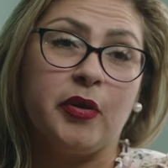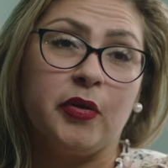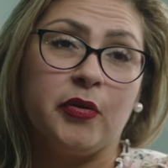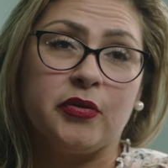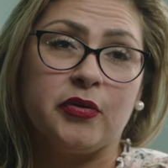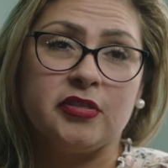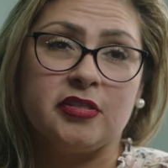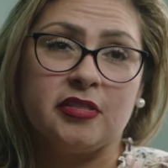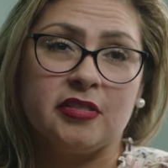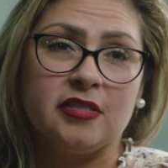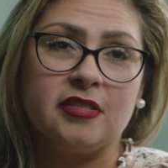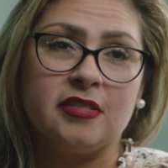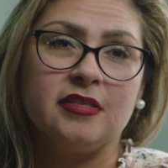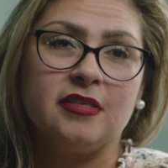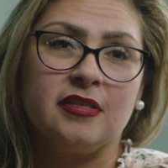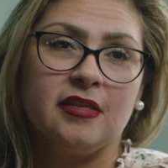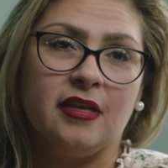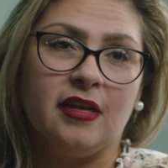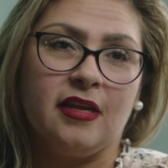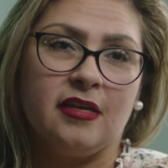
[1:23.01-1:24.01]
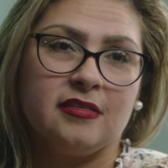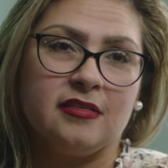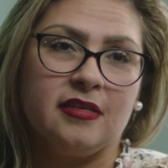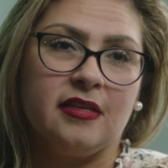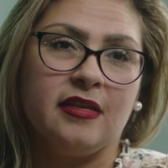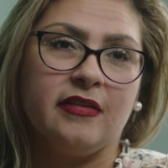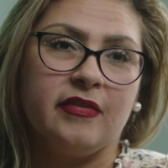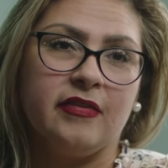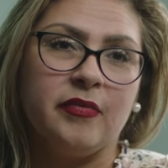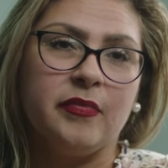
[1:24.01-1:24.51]
my courses has
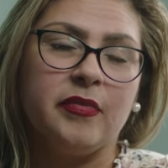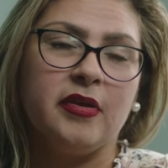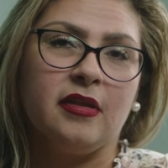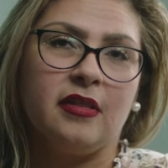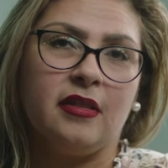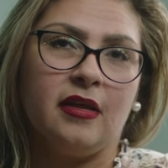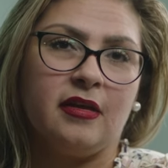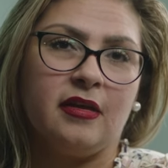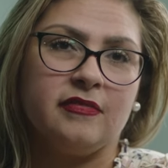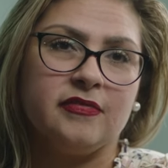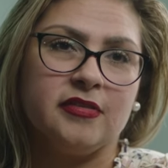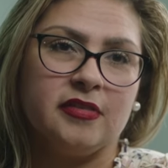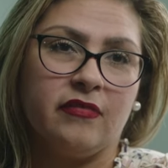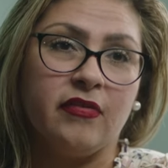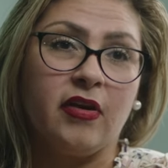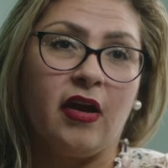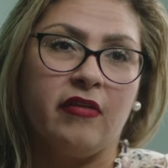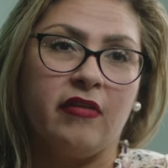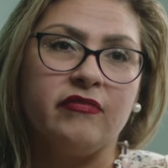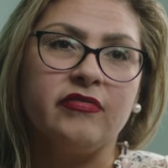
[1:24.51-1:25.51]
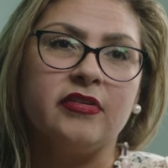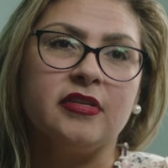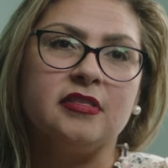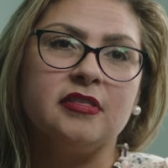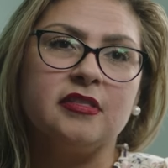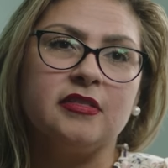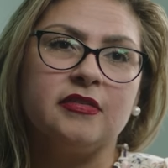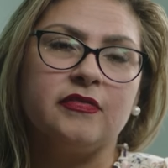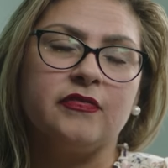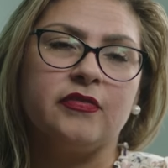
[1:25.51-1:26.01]
given me a lot of
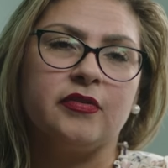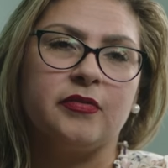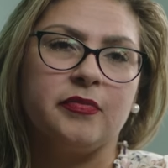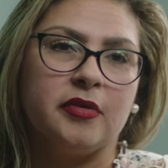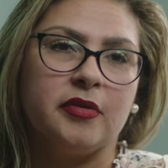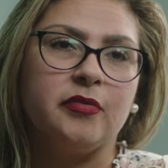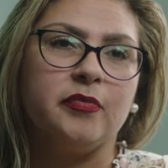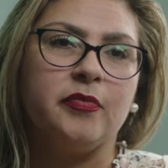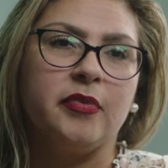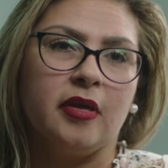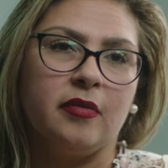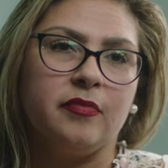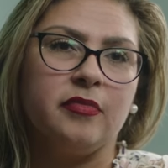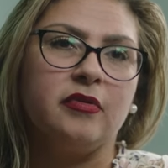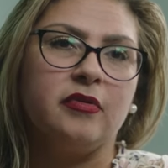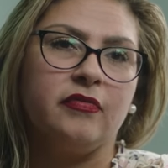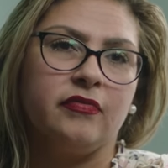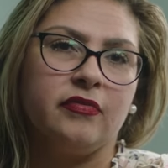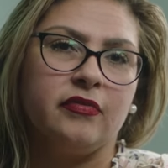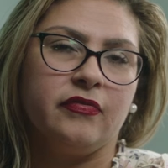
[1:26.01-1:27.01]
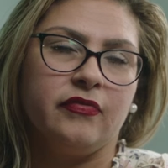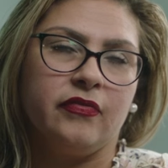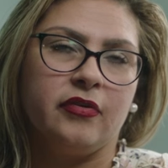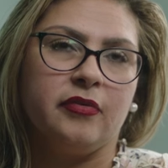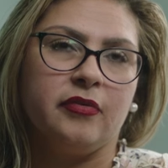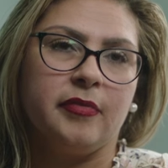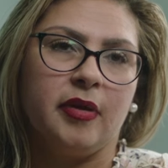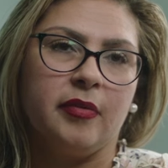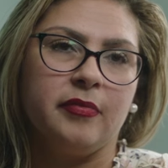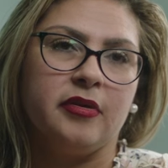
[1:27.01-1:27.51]
self-confidence for me to be able to
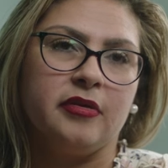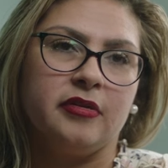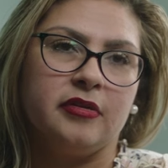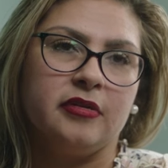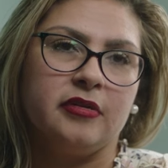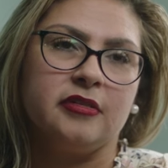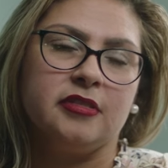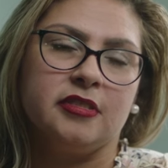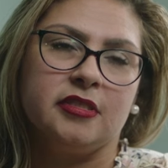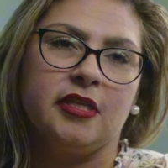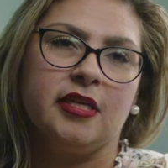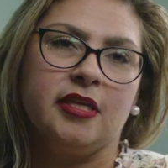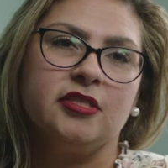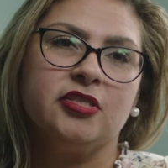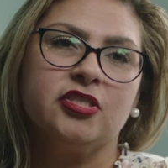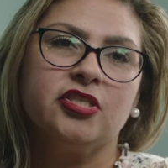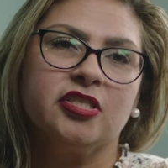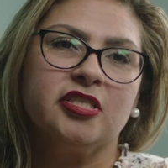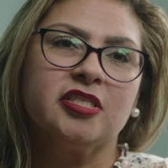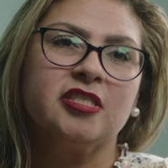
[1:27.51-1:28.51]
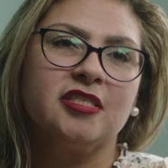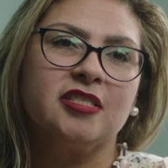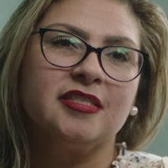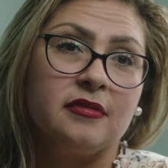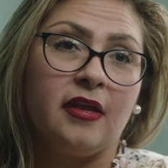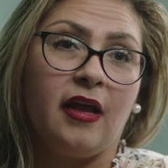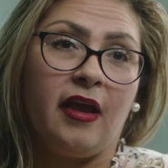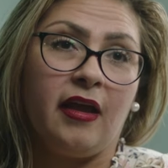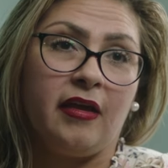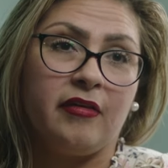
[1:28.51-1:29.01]
fulfill my motherhood stage.
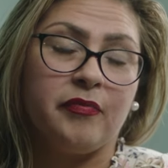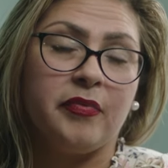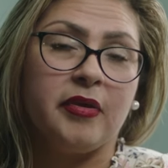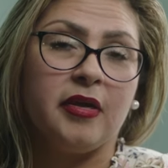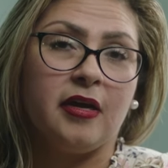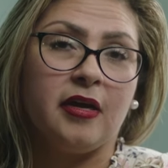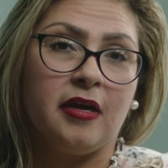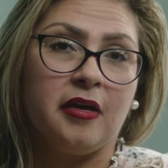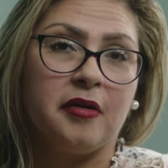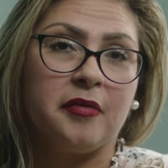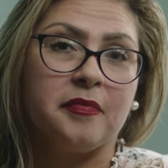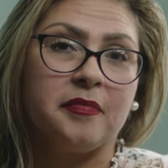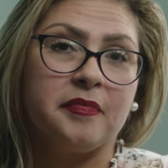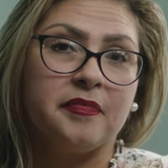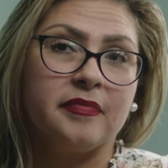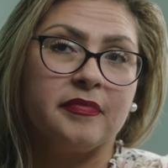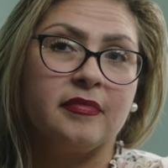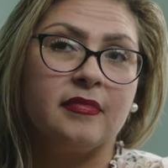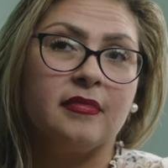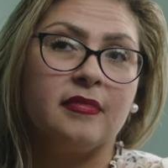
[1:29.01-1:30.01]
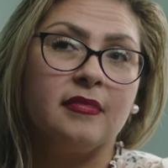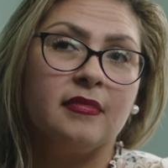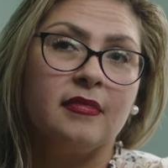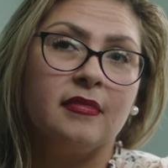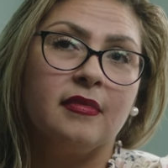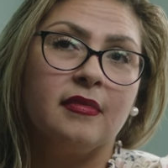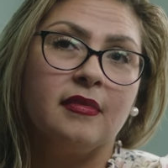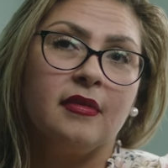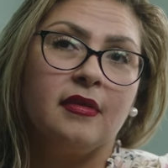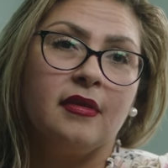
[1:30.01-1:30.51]
I have become
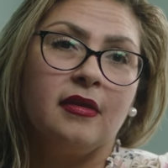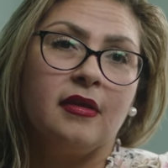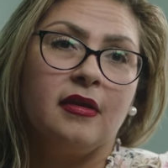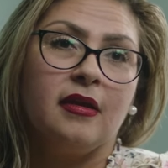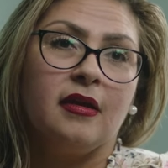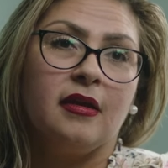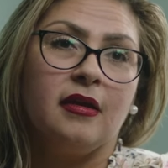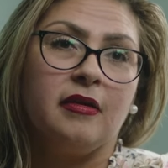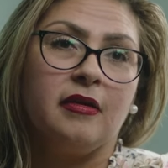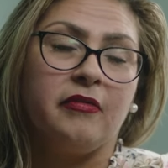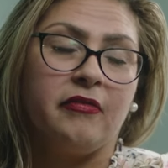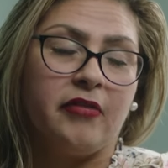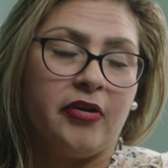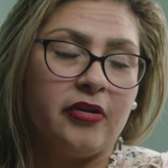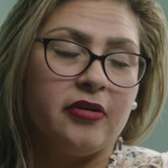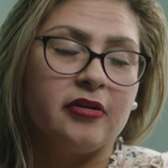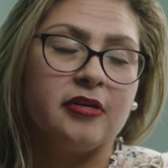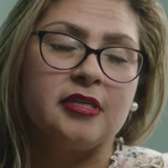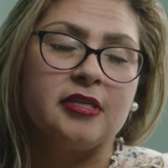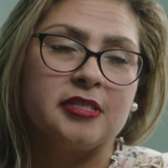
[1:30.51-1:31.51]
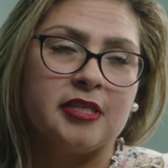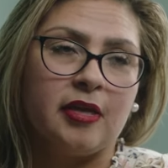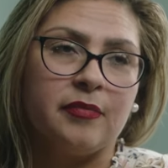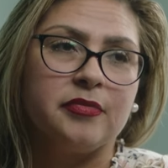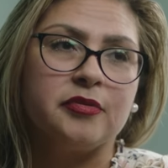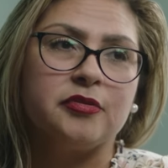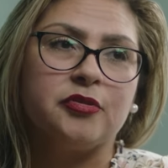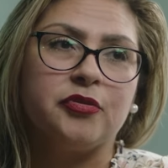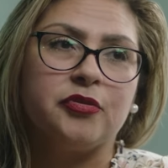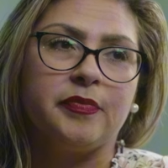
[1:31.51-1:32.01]
a very good
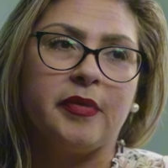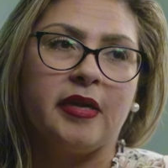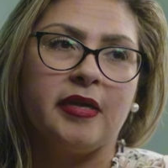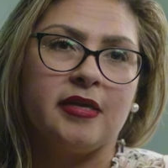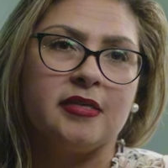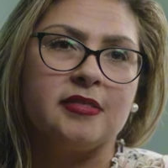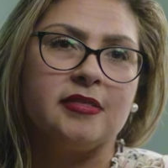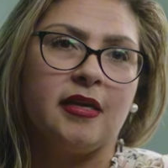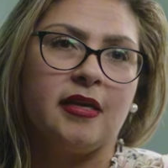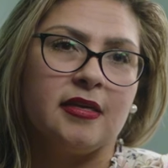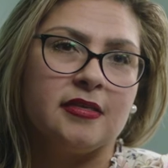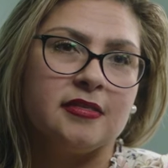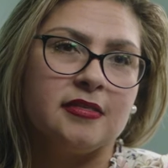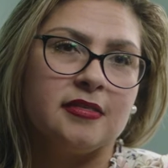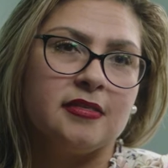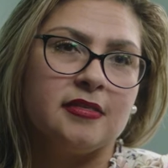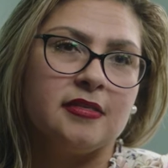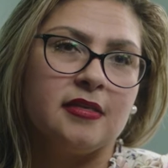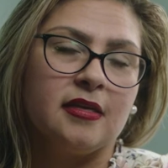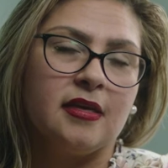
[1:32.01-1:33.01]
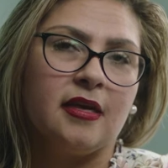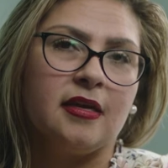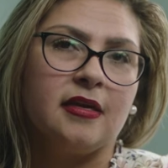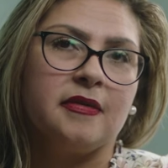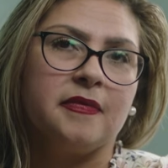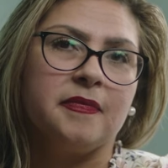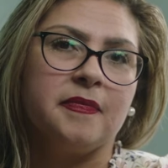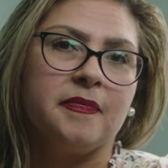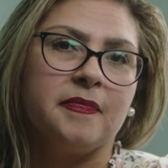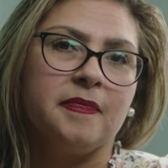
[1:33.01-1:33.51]
example to my kids' eyes.
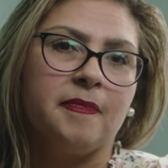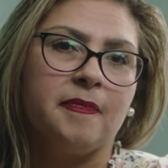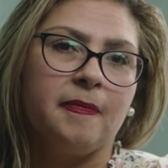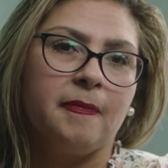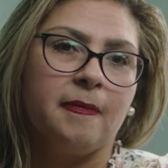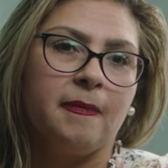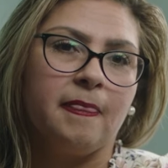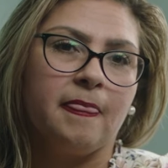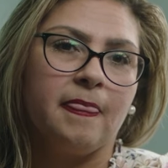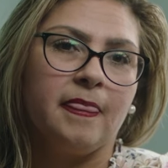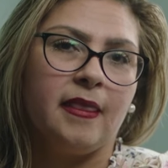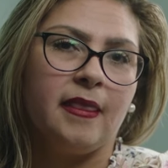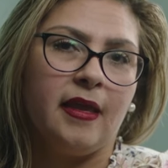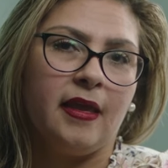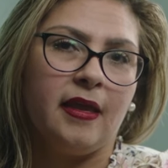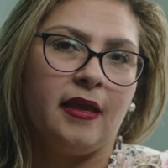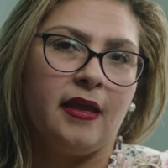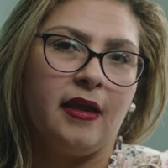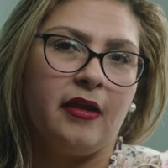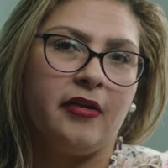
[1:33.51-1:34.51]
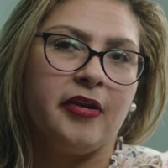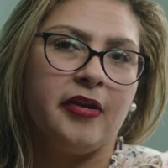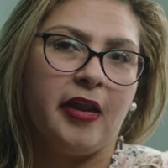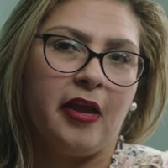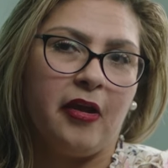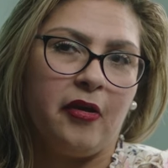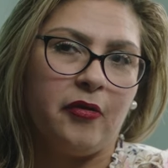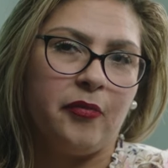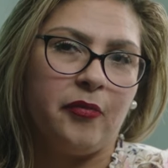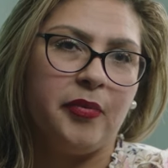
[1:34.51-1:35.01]
They are
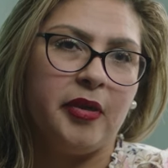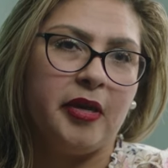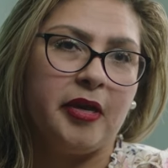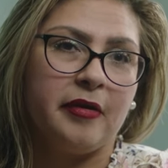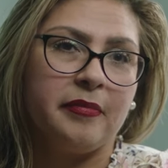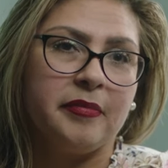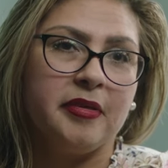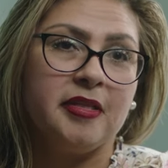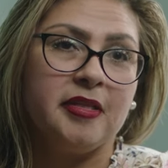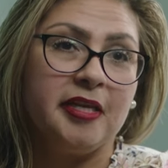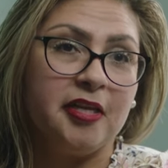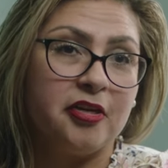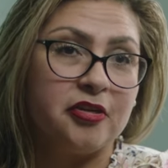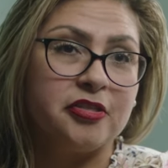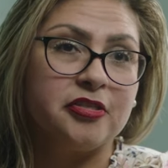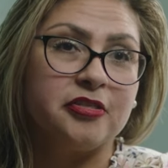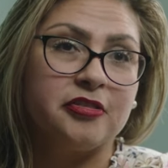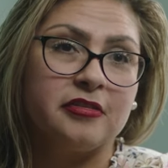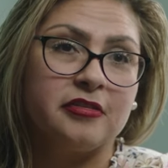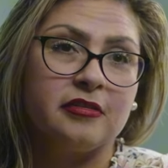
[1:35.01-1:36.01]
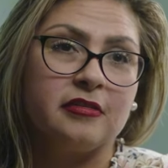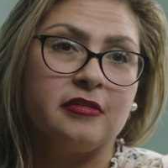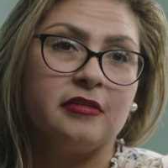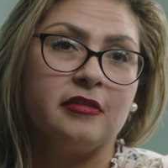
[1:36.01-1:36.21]
now becoming leaders